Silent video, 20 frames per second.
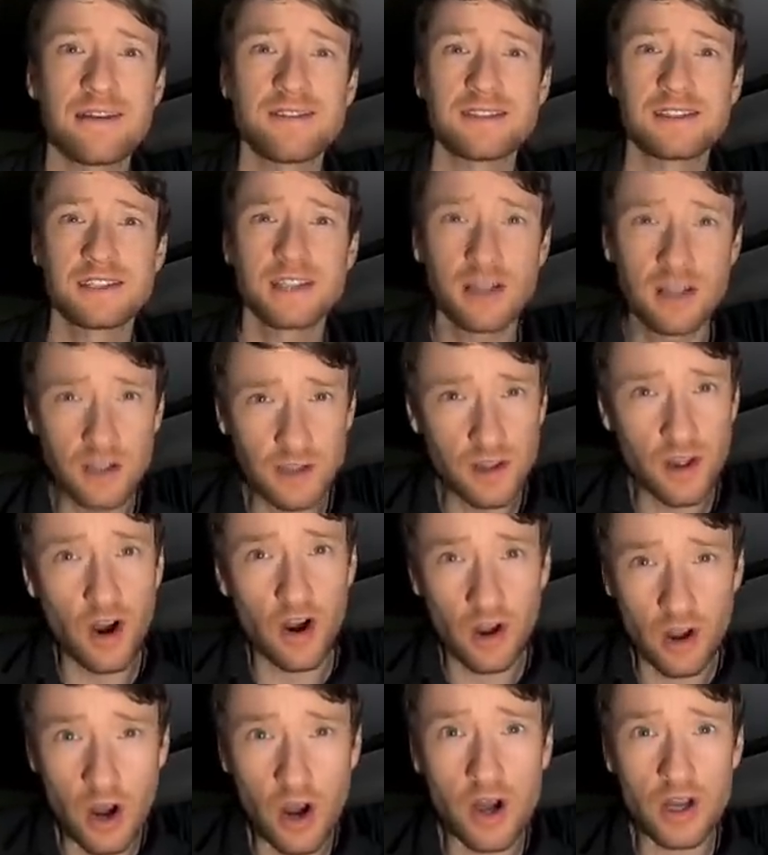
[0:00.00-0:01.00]
I've still
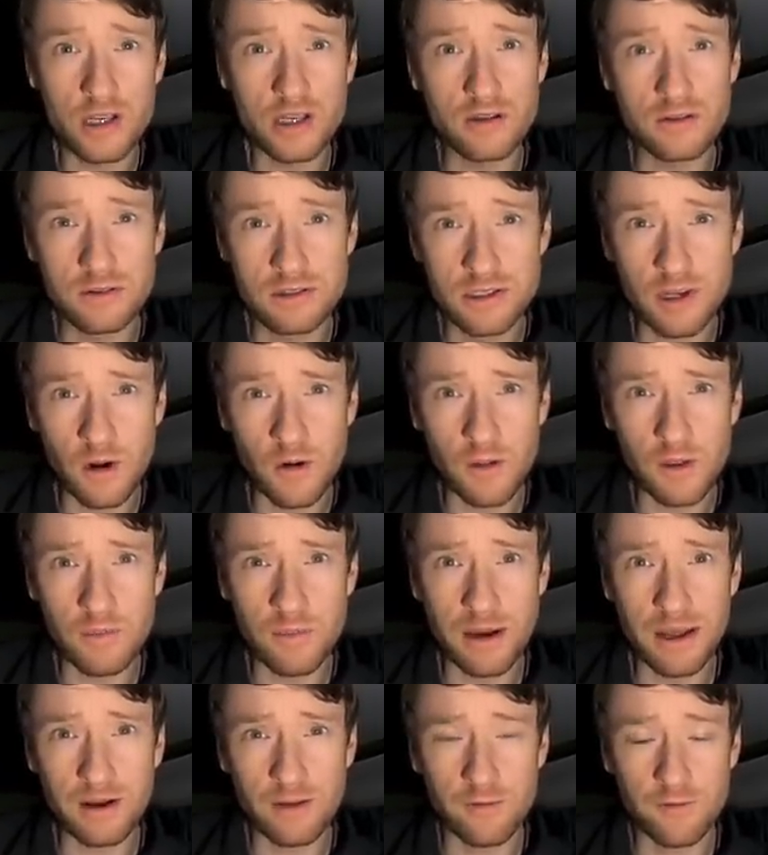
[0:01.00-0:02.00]
not got a new
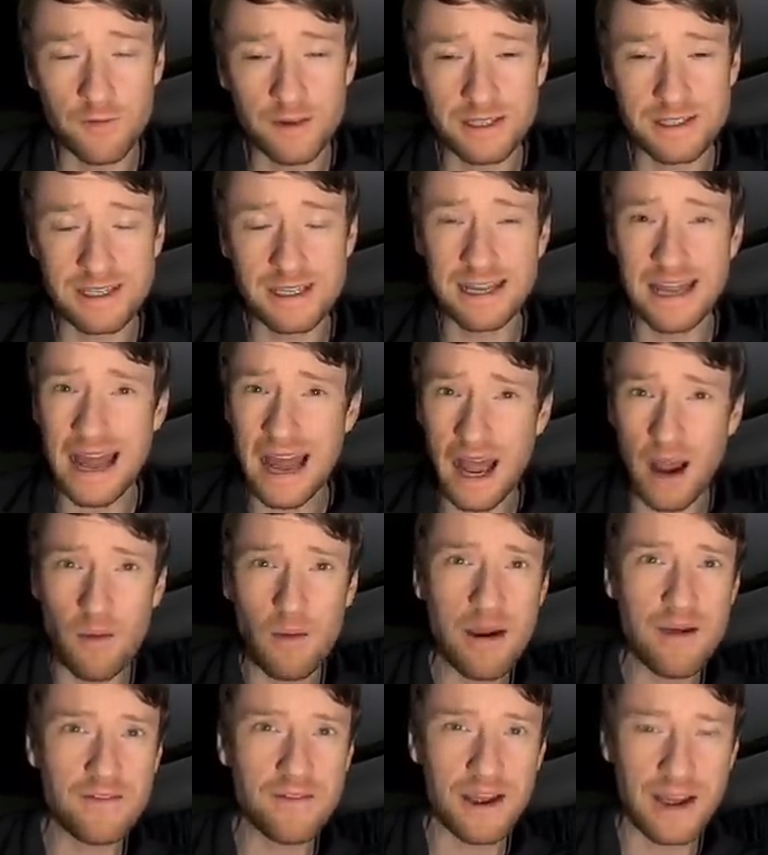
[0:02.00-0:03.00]
solar panel fitted.
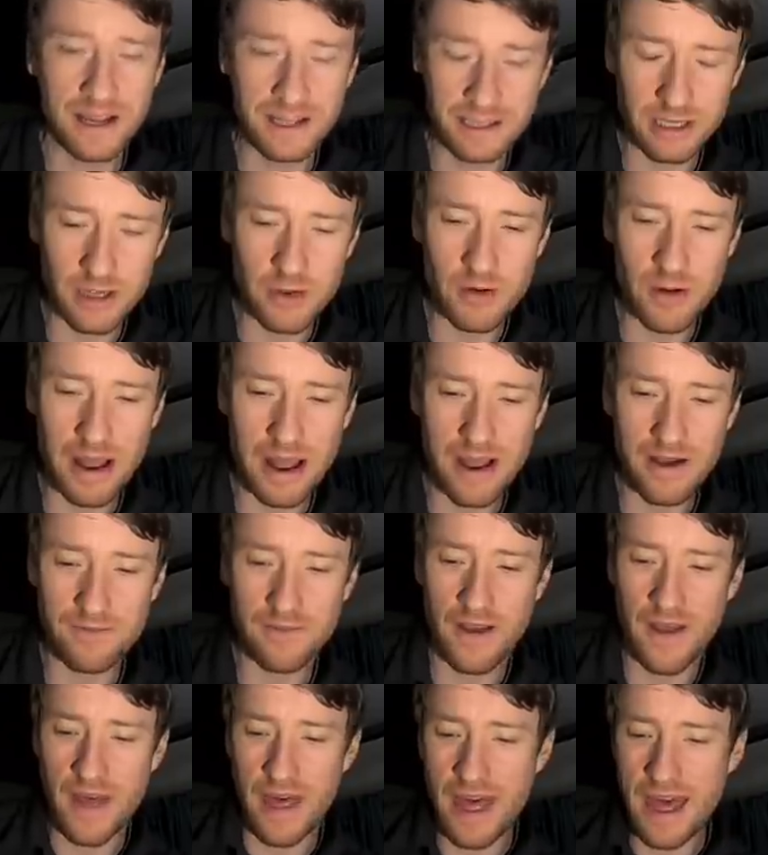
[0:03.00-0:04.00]
However, I do
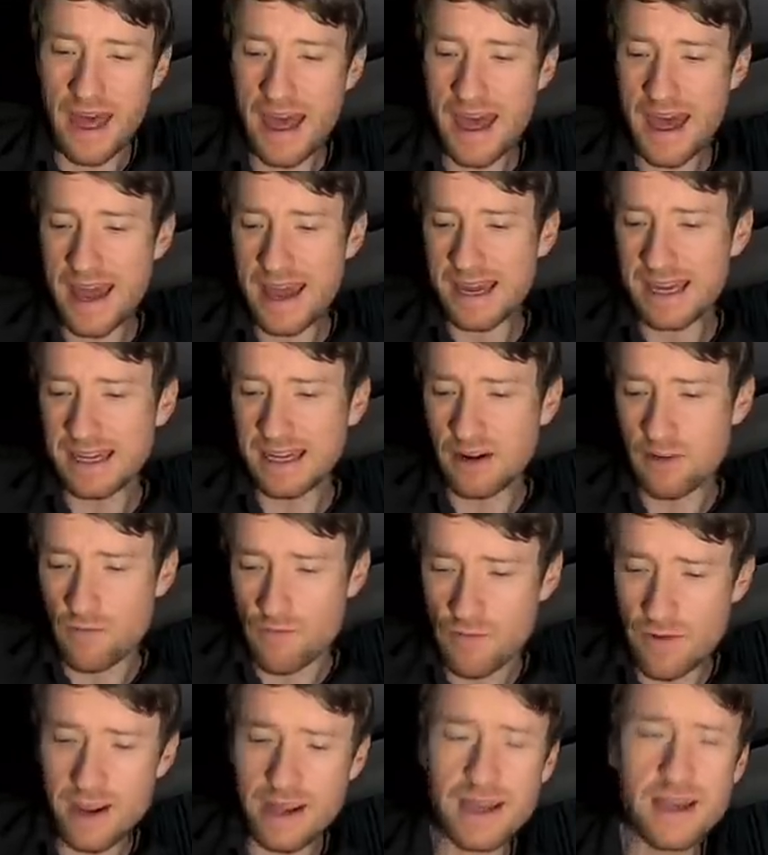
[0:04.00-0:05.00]
have a
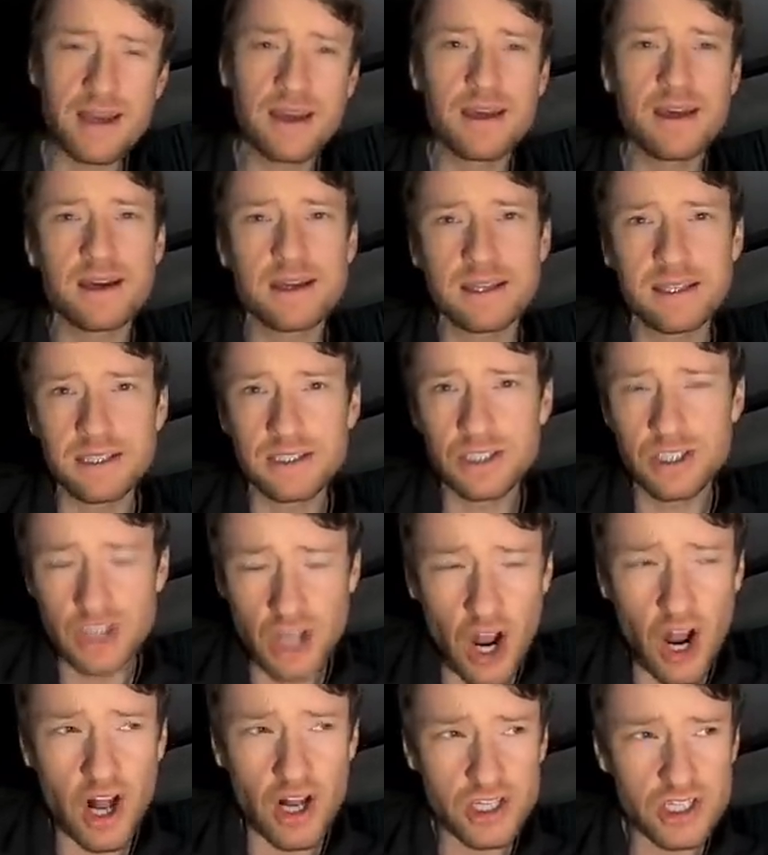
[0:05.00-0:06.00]
ring
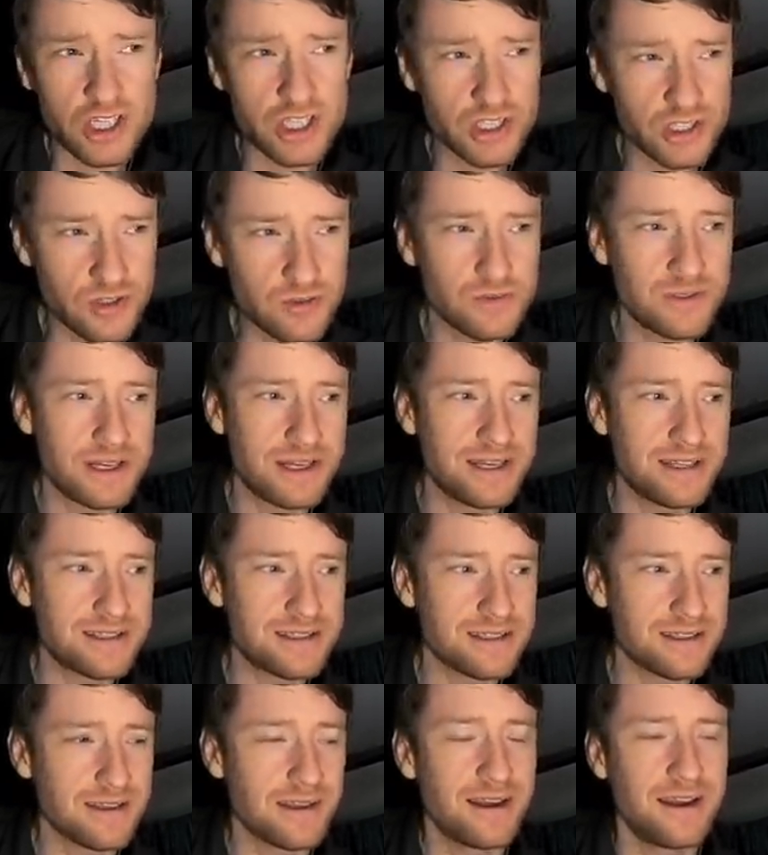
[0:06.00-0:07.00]
charger
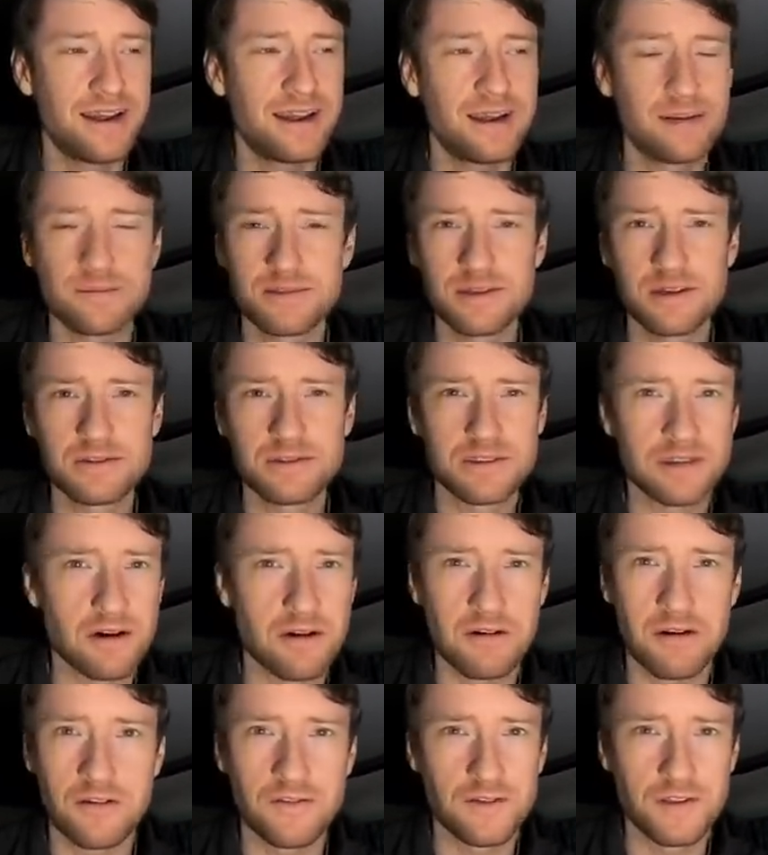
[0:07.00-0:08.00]
unit and I'm so
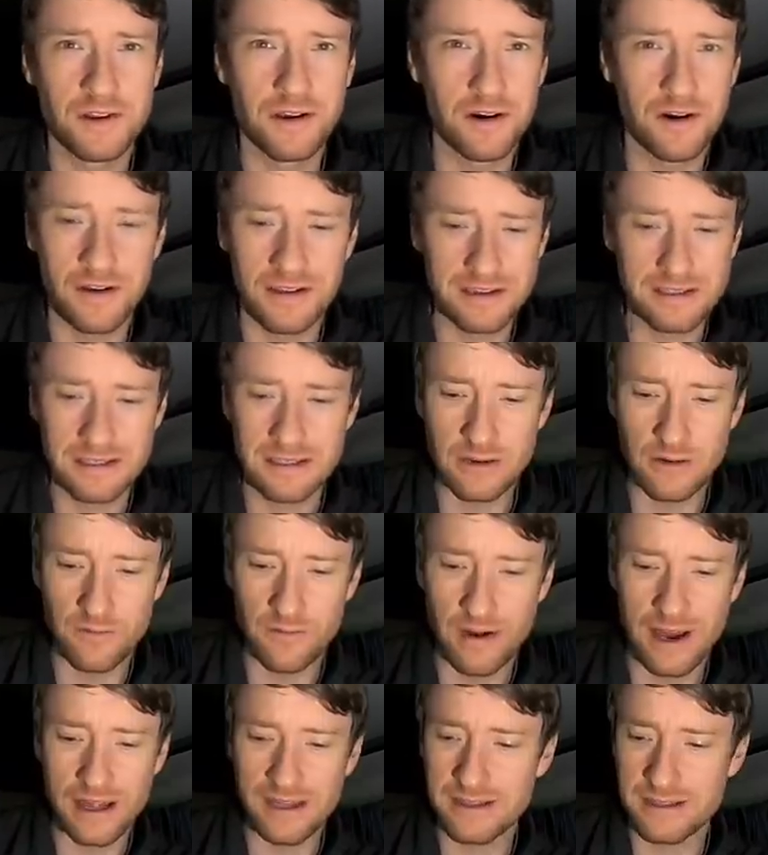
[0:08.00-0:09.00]
sorry if you're not into your
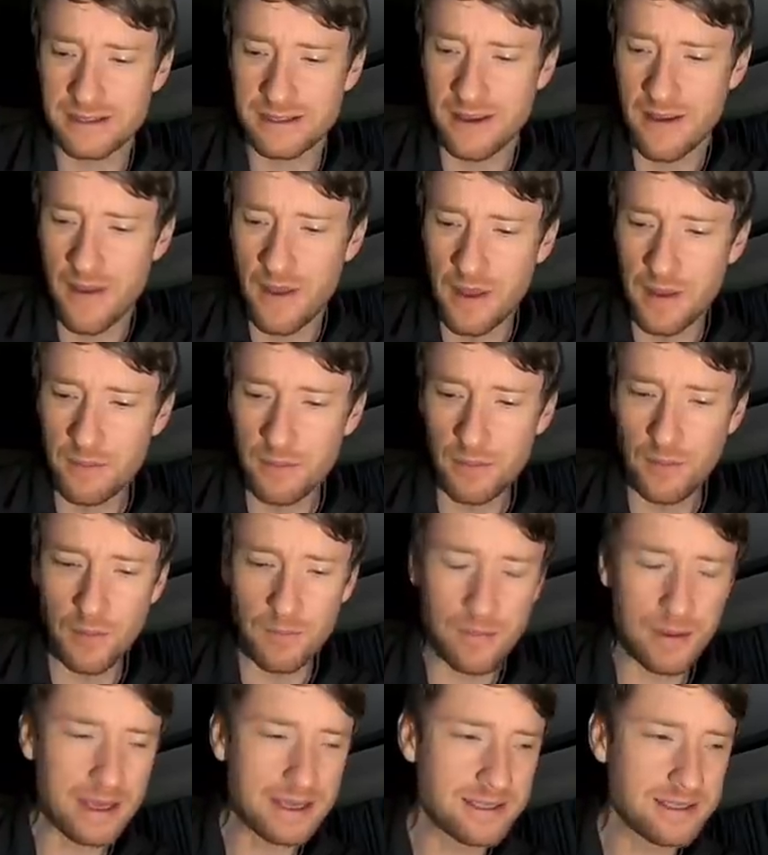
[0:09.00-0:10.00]
vans,
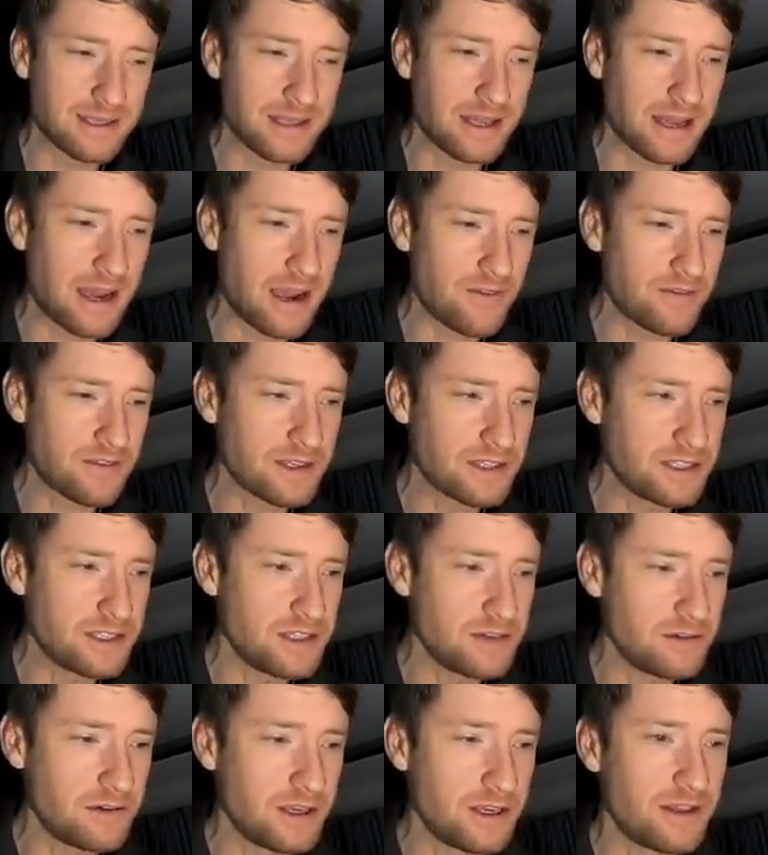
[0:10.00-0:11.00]
but basically I have this
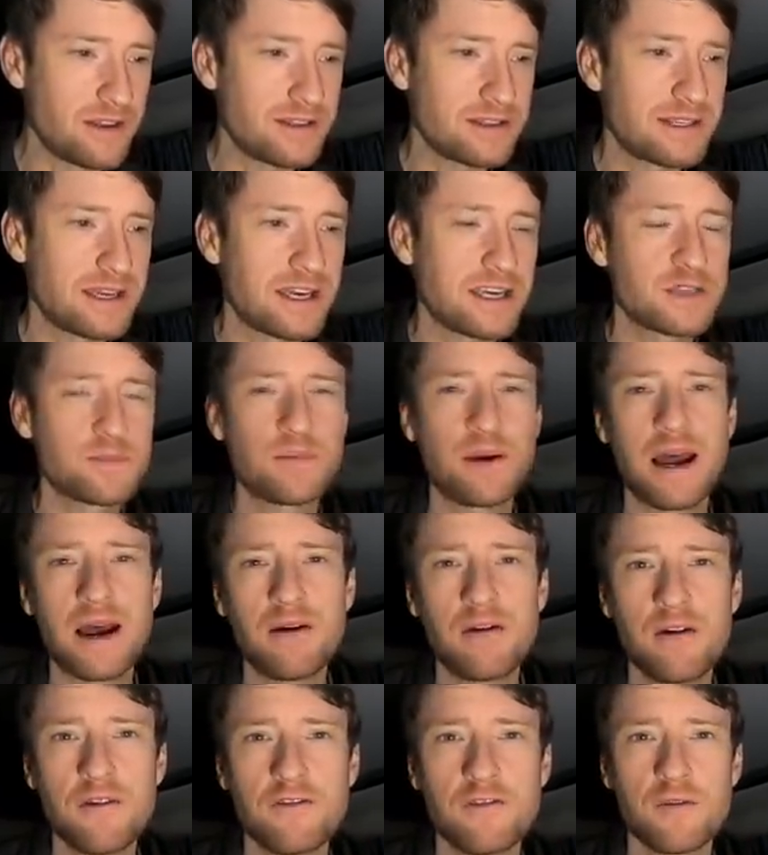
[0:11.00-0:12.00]
unit that takes
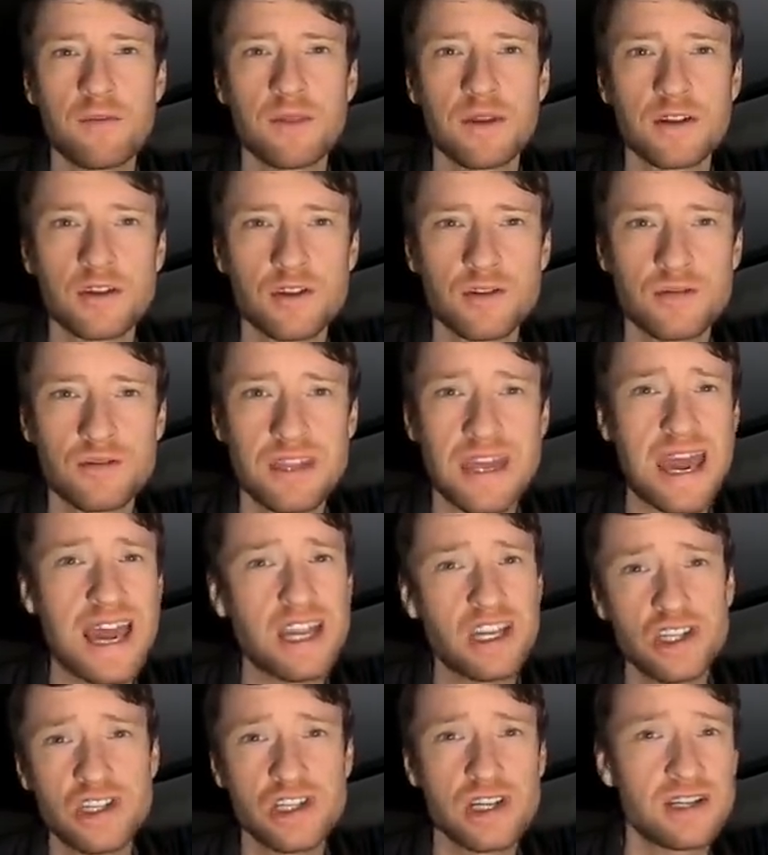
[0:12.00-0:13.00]
power from the, the
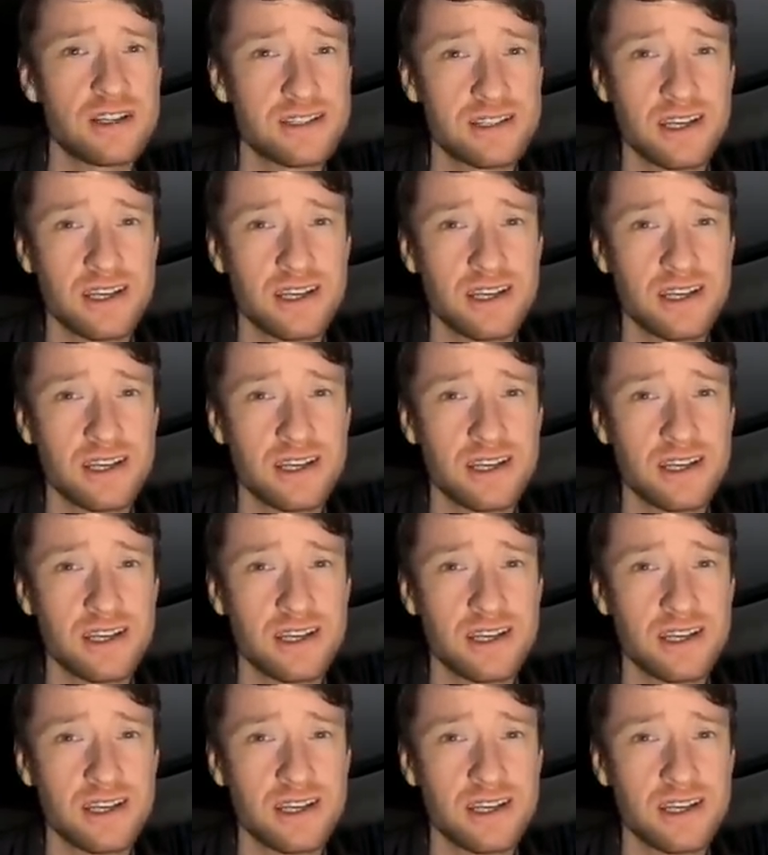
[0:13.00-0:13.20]
engine